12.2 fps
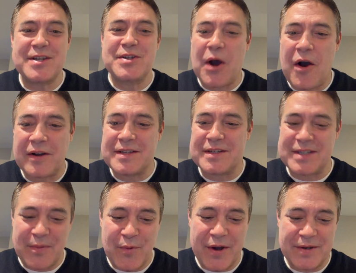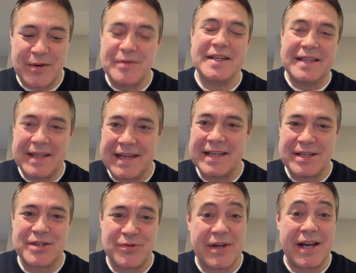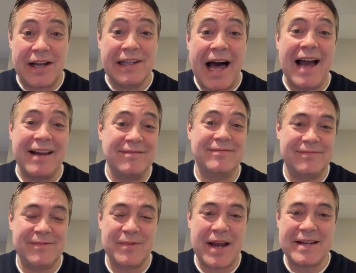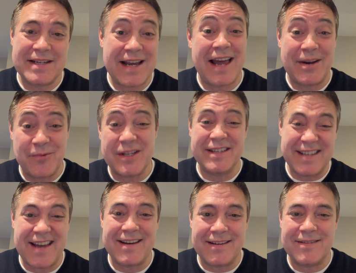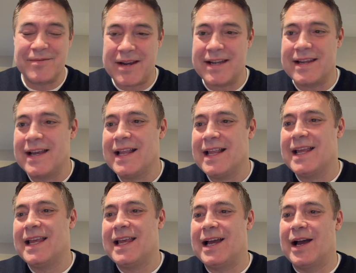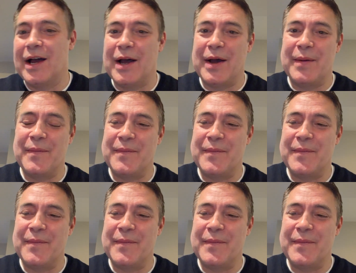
to talk to someone who's in the industry a lot, right, to kind of really get it, right? Um,